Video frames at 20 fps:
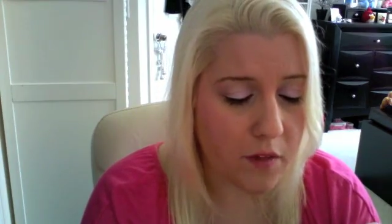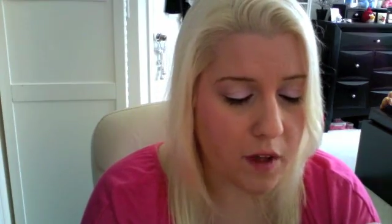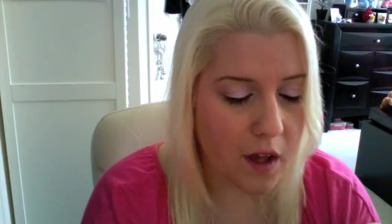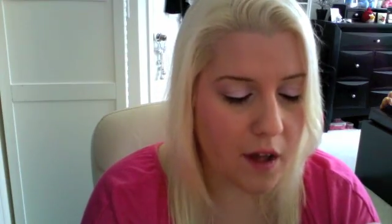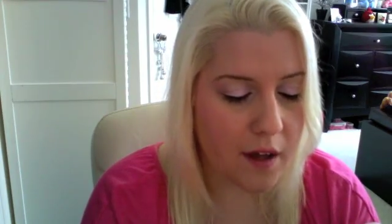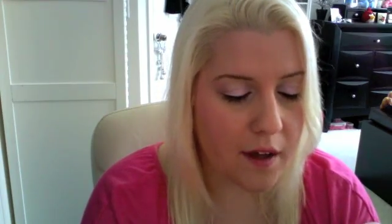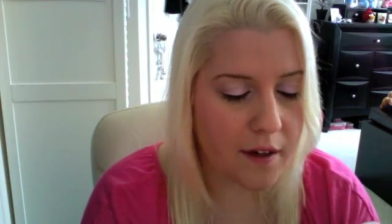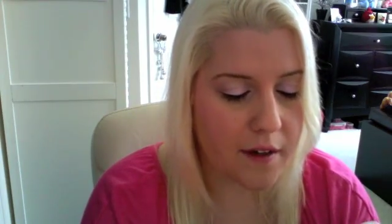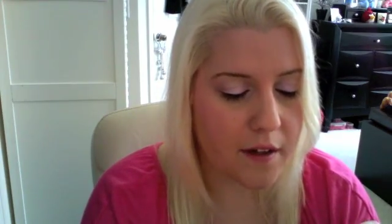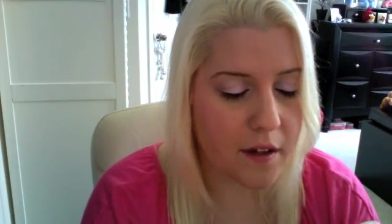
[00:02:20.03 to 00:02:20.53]

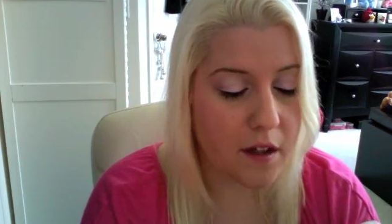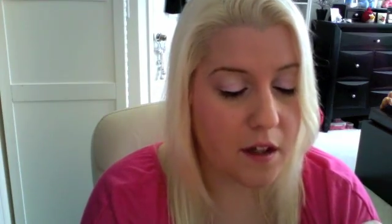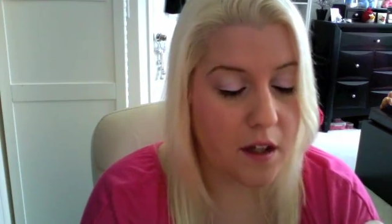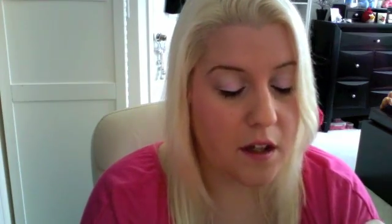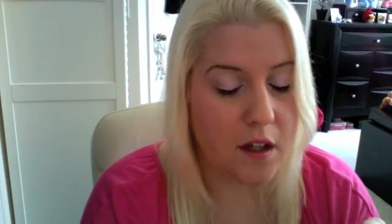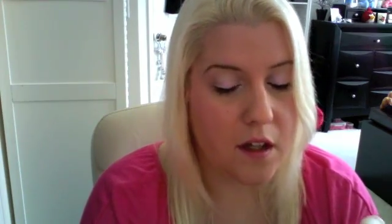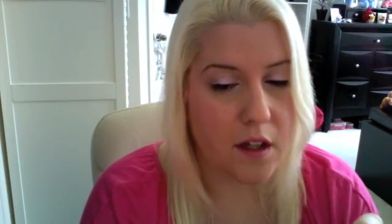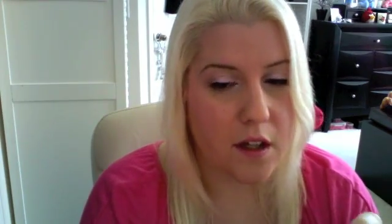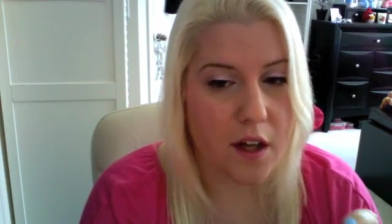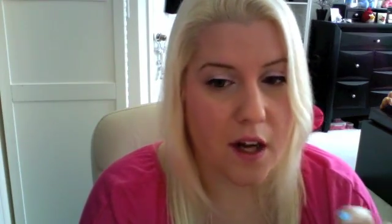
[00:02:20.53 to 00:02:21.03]
And you
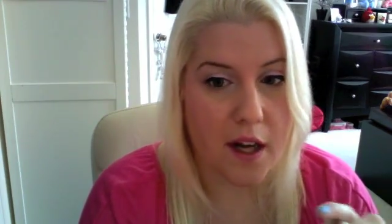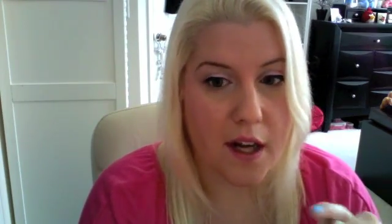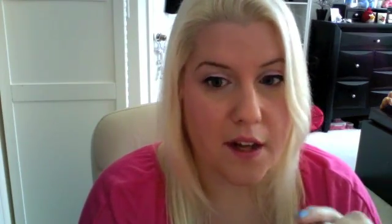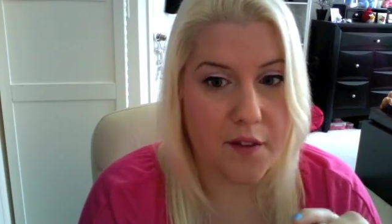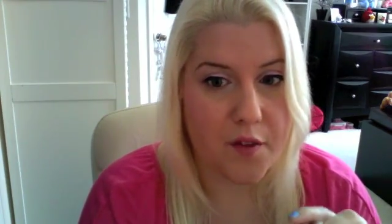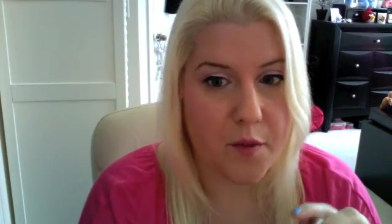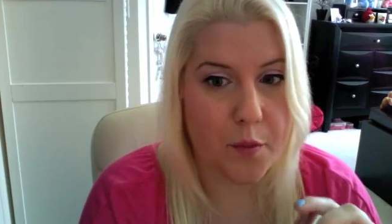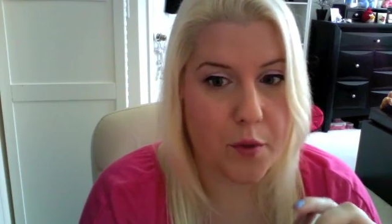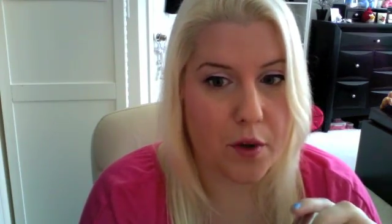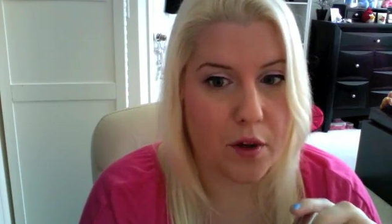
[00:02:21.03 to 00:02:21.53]
kind of
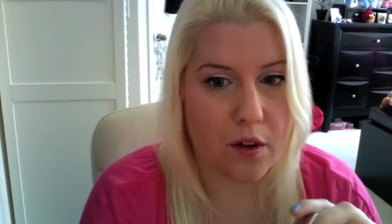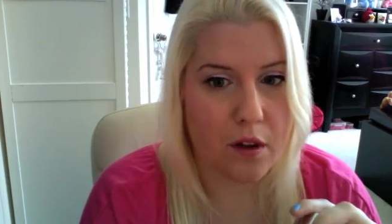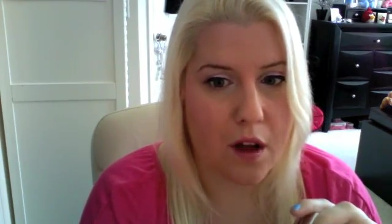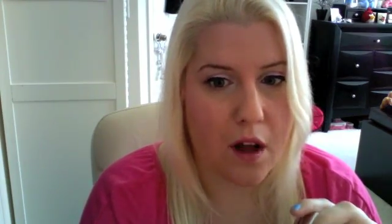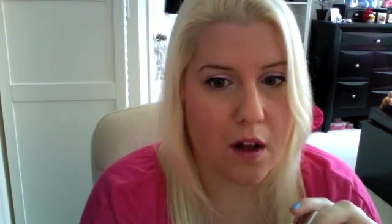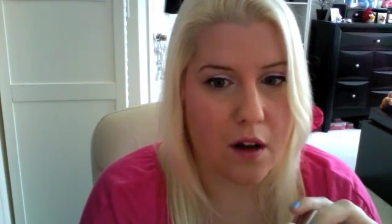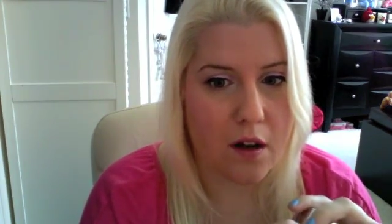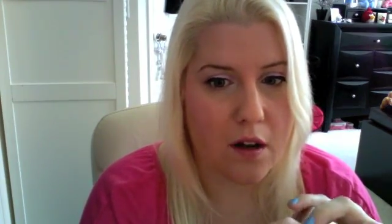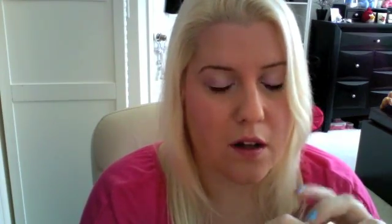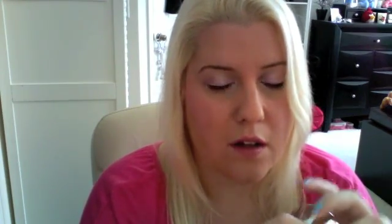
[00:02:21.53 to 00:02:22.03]
have to put a
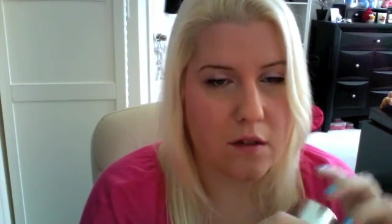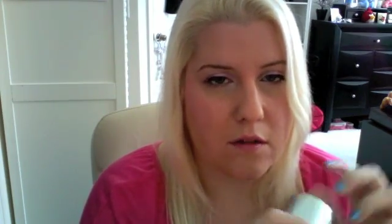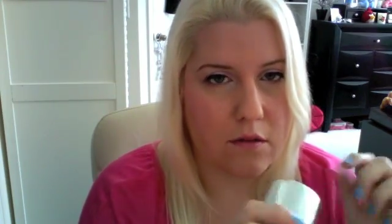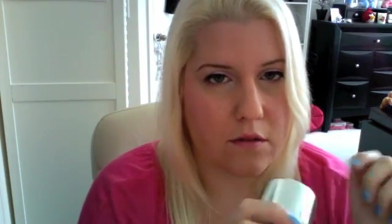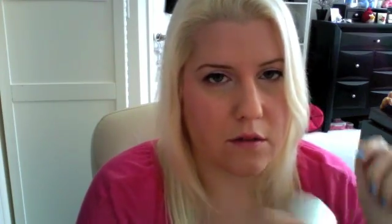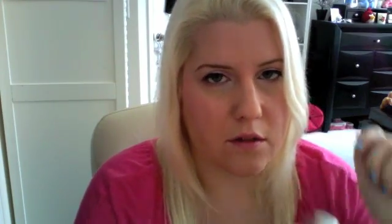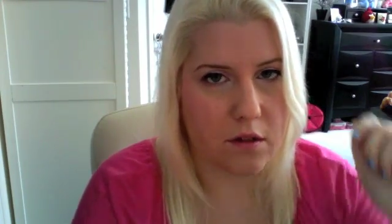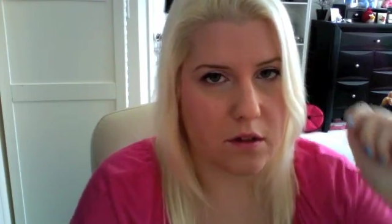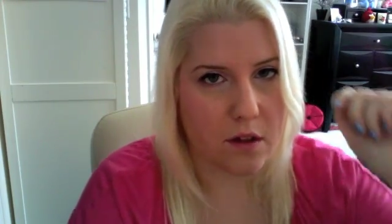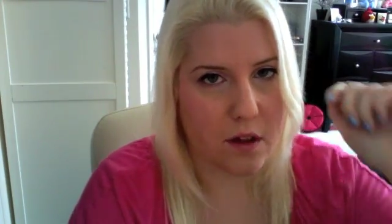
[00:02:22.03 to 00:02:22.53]
lot on,
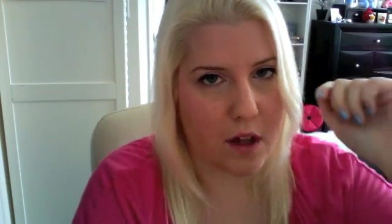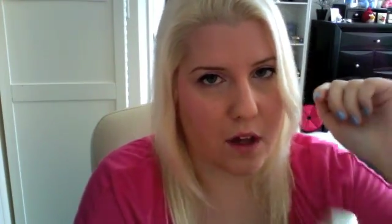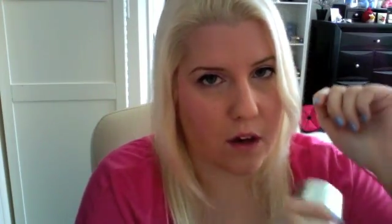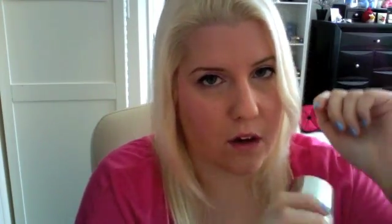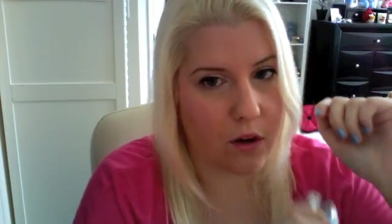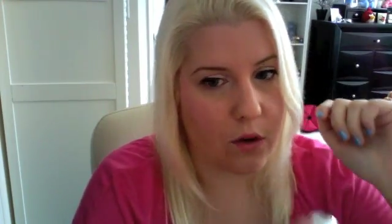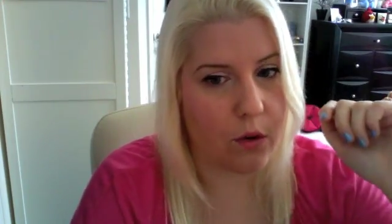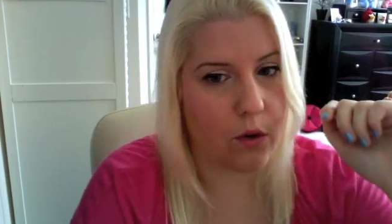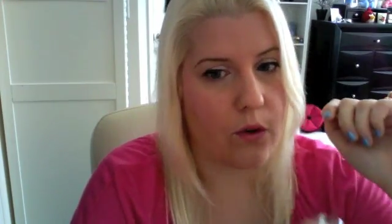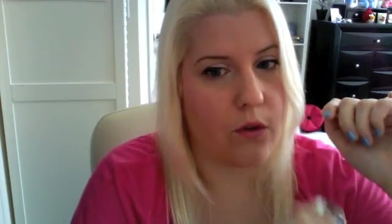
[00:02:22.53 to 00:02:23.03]
just like
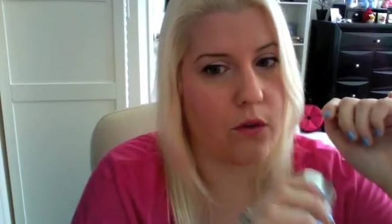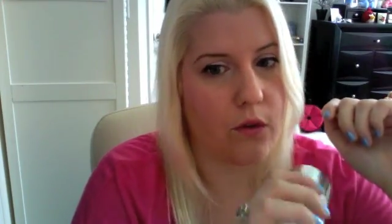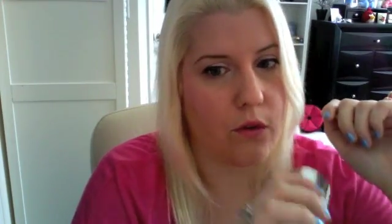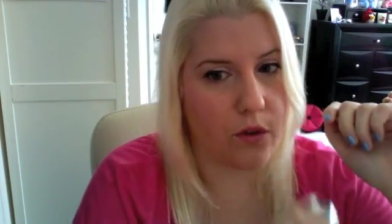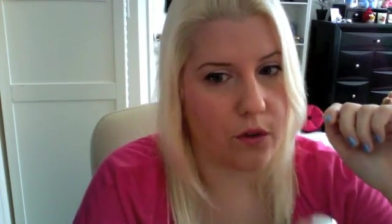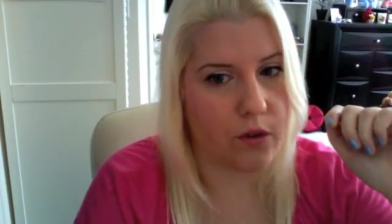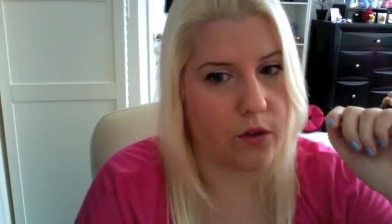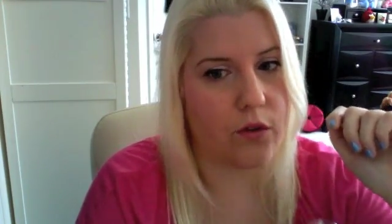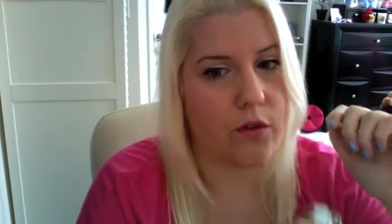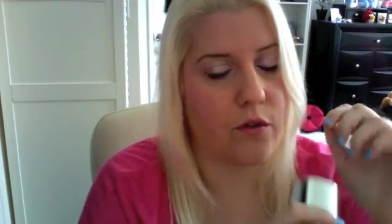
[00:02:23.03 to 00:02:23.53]
go over
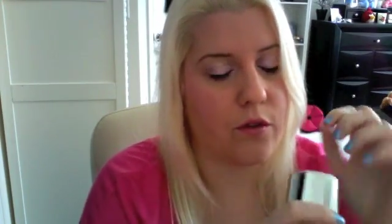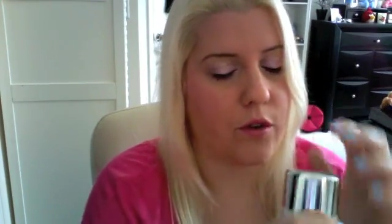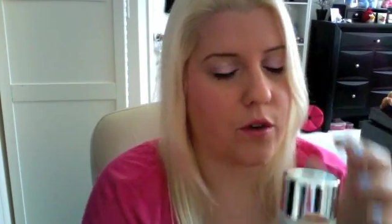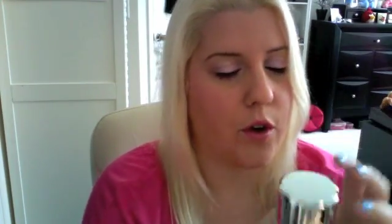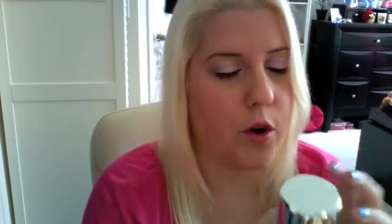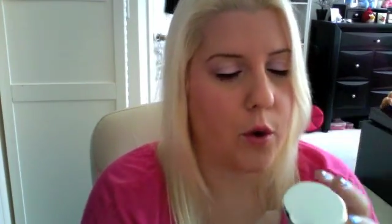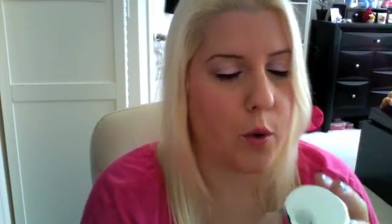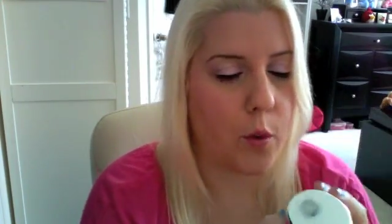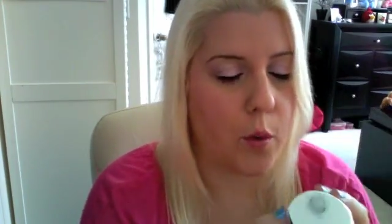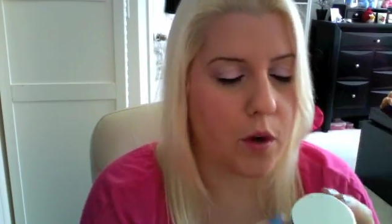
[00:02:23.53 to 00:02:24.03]
and over and
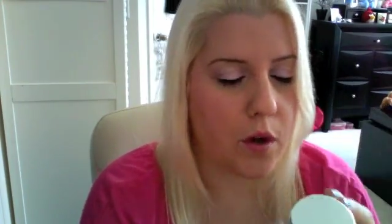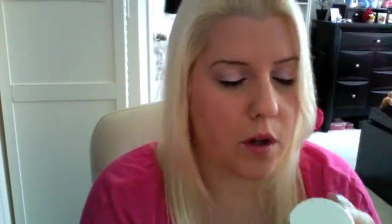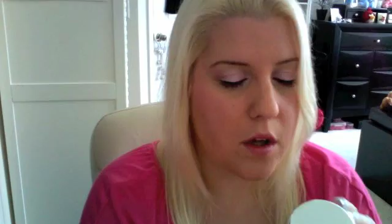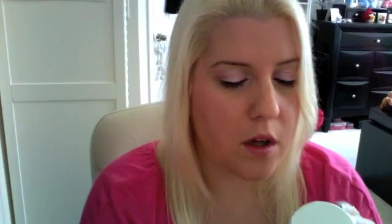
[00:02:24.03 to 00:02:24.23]
coat.